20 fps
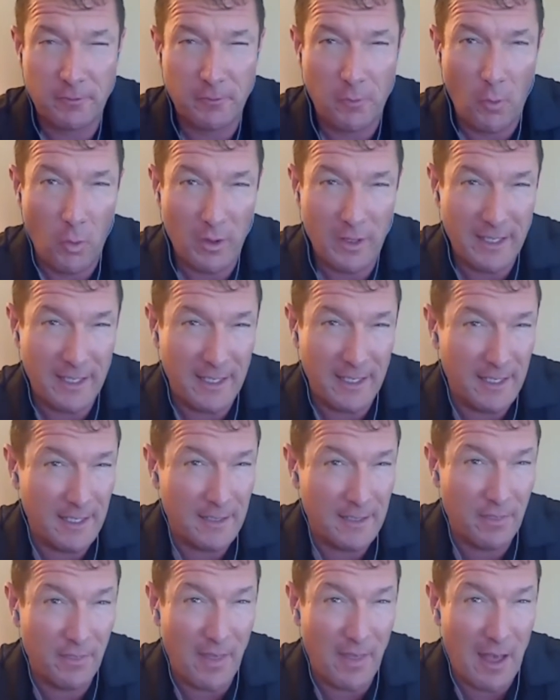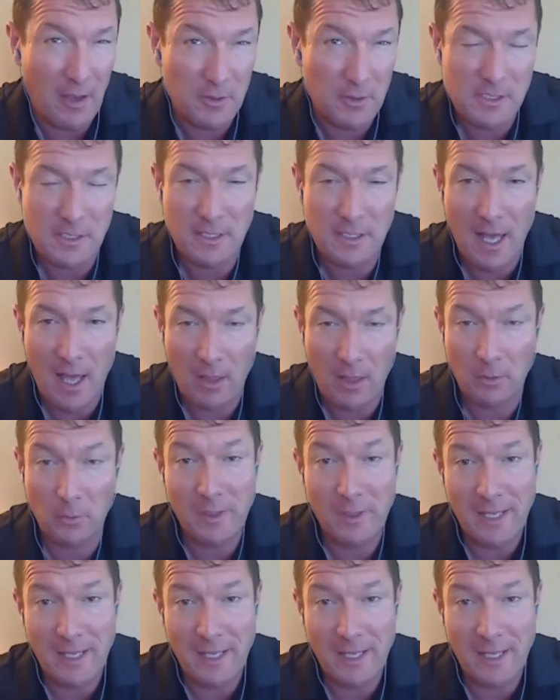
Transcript: $40,000